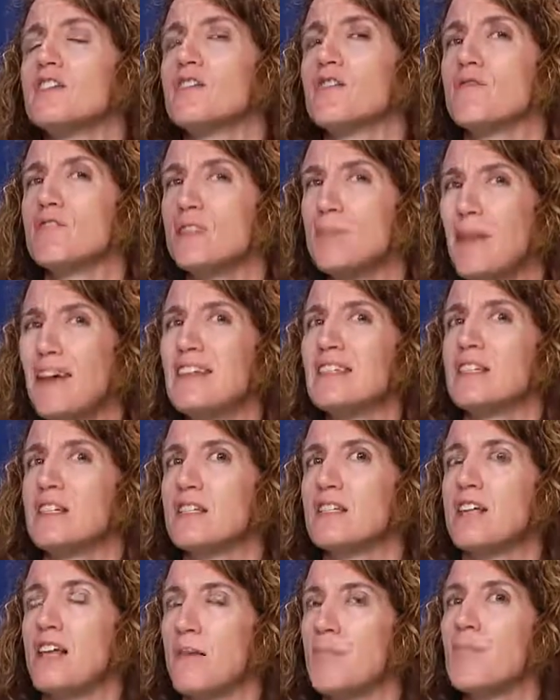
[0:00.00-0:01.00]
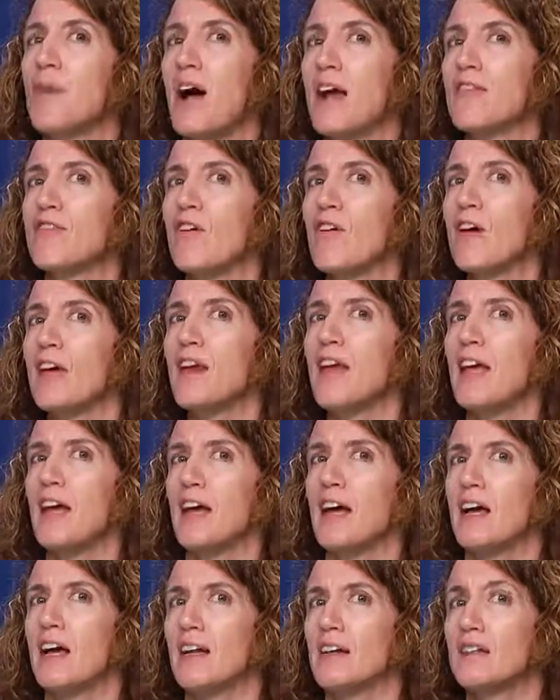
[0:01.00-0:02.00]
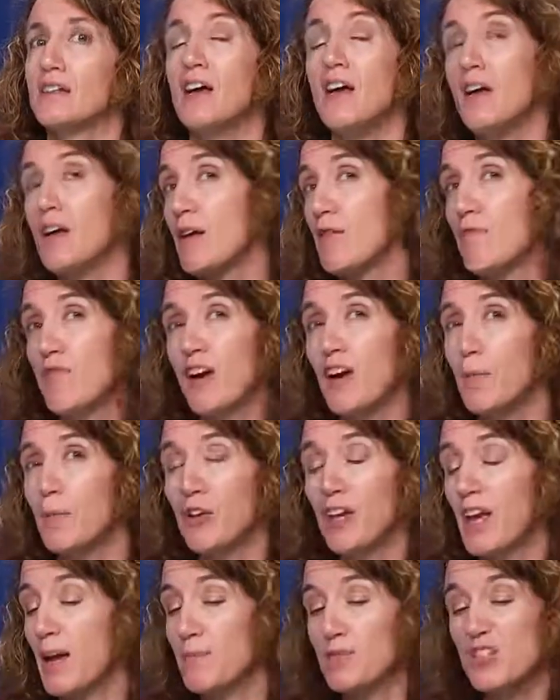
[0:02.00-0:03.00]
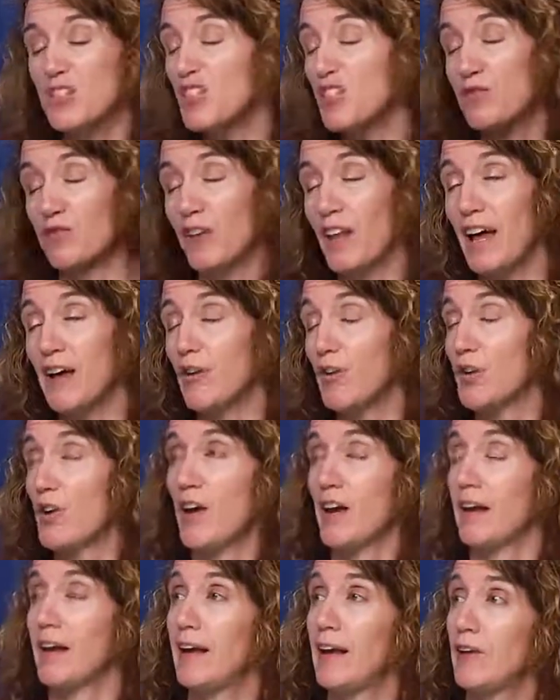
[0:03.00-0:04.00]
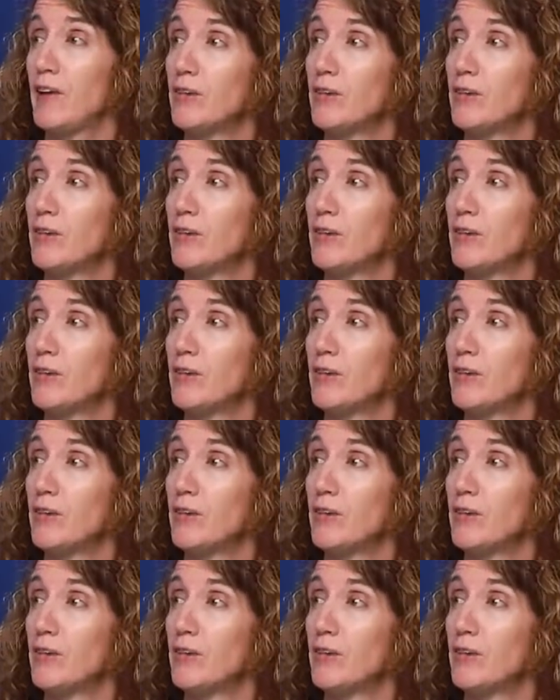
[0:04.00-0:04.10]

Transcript: of spaces in Python, and in variable names, it's just flat out not allowed.